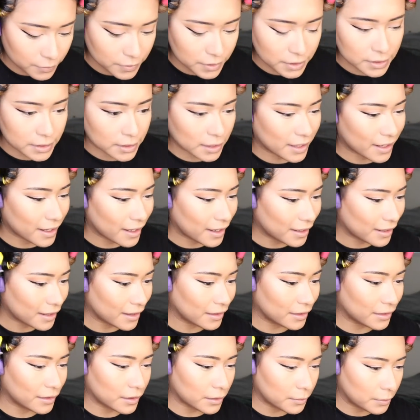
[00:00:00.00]
just gonna add a
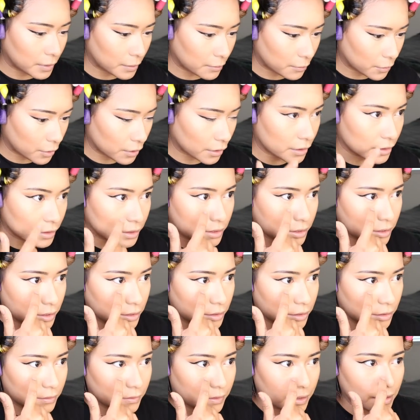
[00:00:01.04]
little bit more
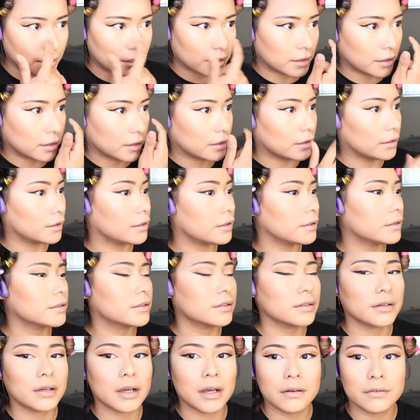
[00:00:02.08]
concealer right here to
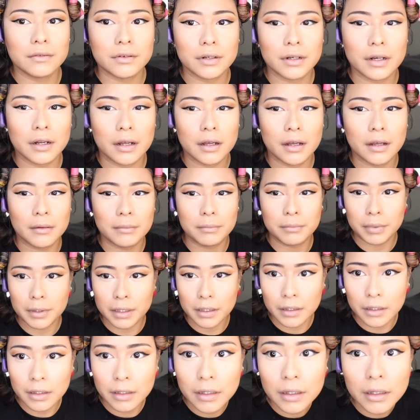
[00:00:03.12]
cover up.
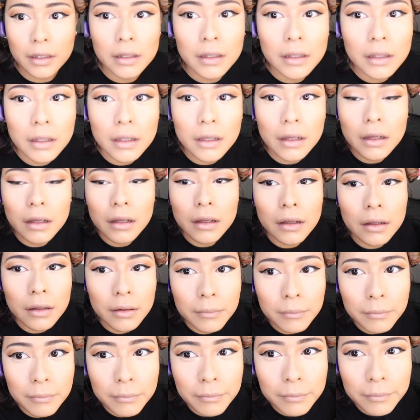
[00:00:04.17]

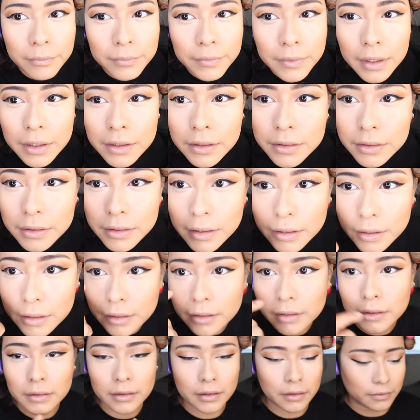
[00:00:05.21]
Can you
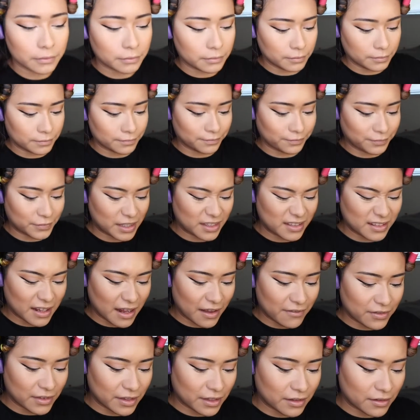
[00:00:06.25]
see? I
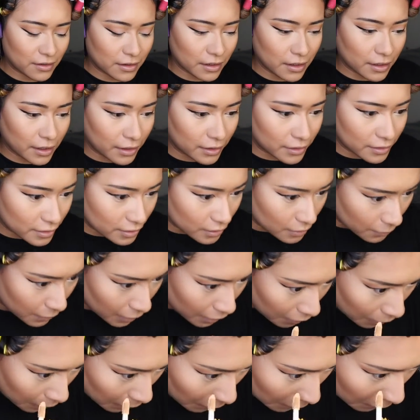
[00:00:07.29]
feel like you can kind of see
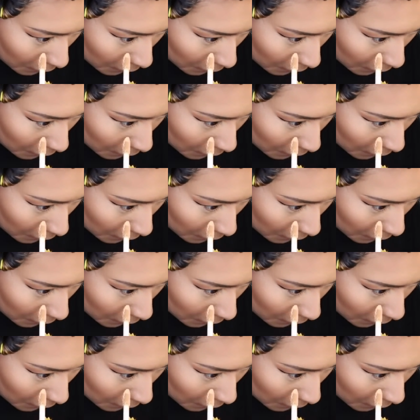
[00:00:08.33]
my